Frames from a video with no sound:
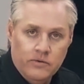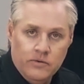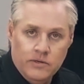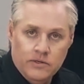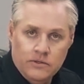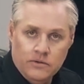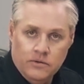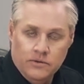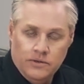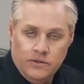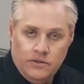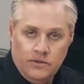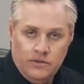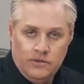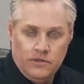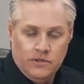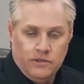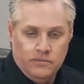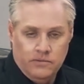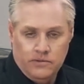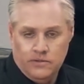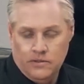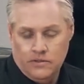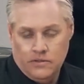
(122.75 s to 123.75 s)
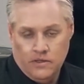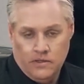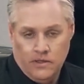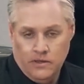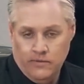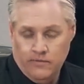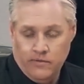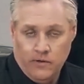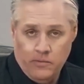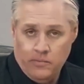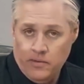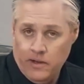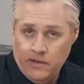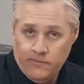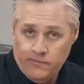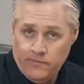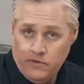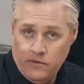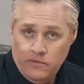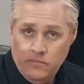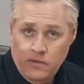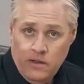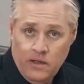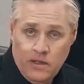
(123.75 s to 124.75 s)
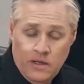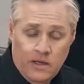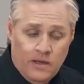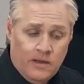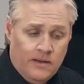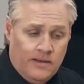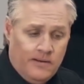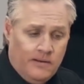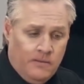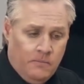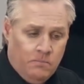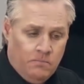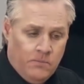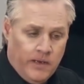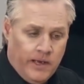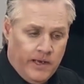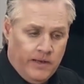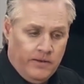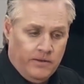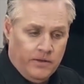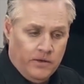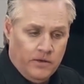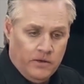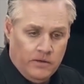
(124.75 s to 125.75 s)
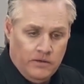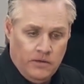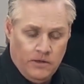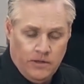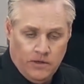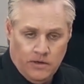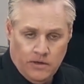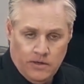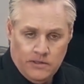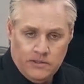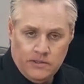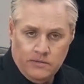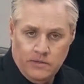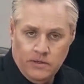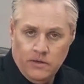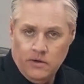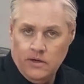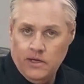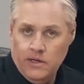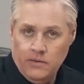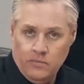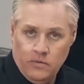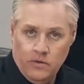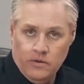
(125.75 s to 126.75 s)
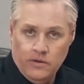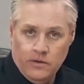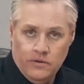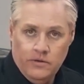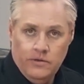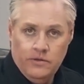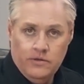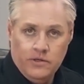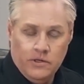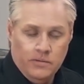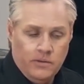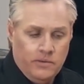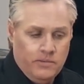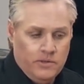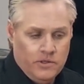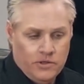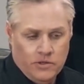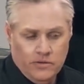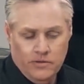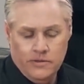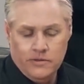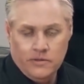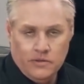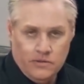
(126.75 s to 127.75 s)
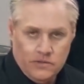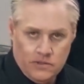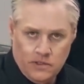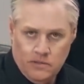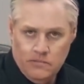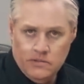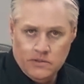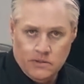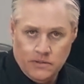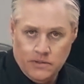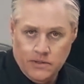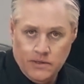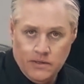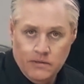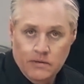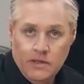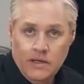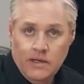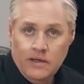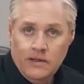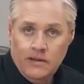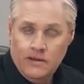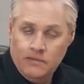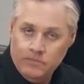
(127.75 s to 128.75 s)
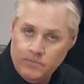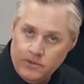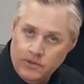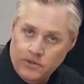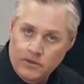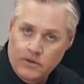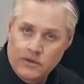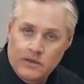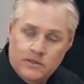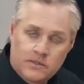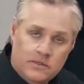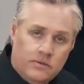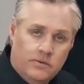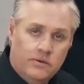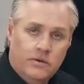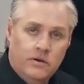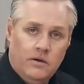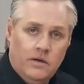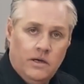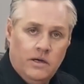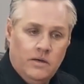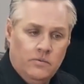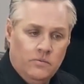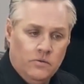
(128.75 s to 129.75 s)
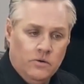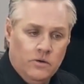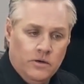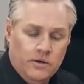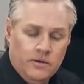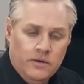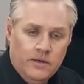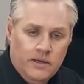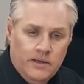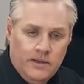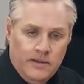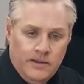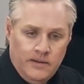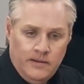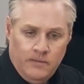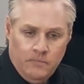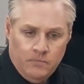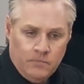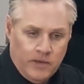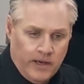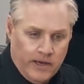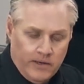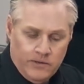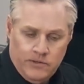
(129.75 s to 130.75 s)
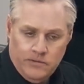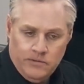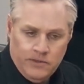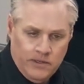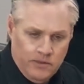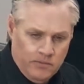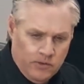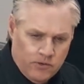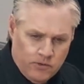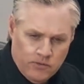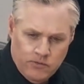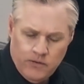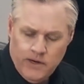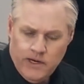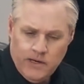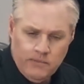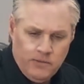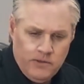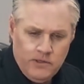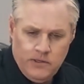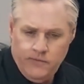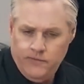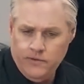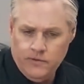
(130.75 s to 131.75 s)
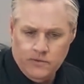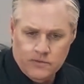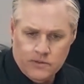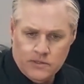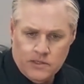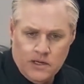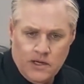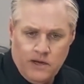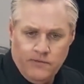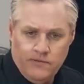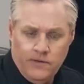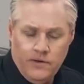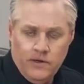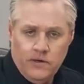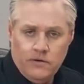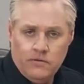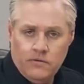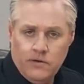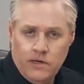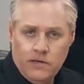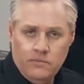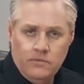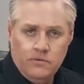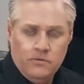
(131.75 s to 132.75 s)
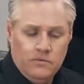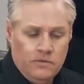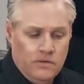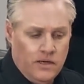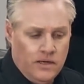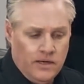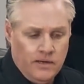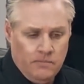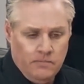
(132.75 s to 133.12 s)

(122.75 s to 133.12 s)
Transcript: I've always thought that YouTube was just a delivery platform, and the guys doing high-end work on YouTube, I mean, sure, there's consumers on there, but the guys doing high-end work are doing incredibly difficult stuff and incredible